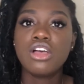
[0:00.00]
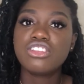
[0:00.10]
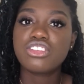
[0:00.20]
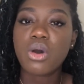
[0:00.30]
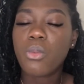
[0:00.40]

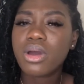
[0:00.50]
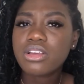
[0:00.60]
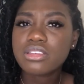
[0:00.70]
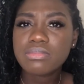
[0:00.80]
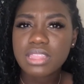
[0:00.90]
So what are
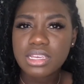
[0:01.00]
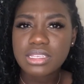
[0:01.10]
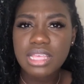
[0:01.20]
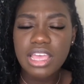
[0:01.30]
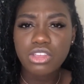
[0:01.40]
some things
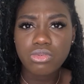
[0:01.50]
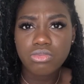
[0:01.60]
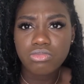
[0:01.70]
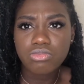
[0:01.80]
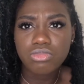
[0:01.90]
that you,
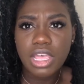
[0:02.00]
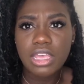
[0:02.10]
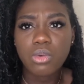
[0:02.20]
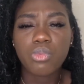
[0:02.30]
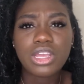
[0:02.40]
like
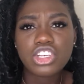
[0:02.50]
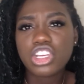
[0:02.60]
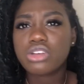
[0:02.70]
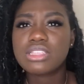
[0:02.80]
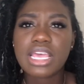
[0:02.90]

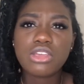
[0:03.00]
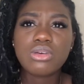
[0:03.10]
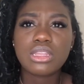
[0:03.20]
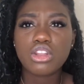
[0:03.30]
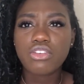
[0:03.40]
ratios that you
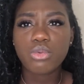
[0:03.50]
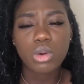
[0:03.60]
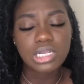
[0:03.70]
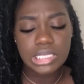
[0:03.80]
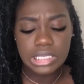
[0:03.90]
can look
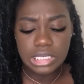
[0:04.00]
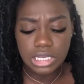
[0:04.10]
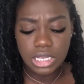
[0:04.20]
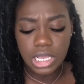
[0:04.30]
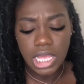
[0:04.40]
forward to
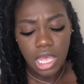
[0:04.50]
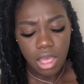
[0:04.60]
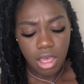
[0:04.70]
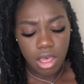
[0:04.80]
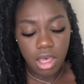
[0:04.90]
seeing?
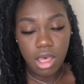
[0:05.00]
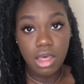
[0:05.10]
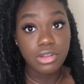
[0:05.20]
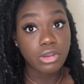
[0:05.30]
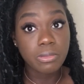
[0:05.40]

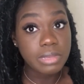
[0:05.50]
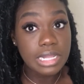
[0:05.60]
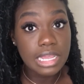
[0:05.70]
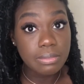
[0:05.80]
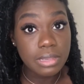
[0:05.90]
Don't be
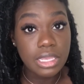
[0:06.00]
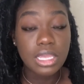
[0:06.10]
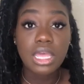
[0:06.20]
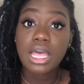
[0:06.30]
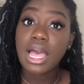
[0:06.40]
like me.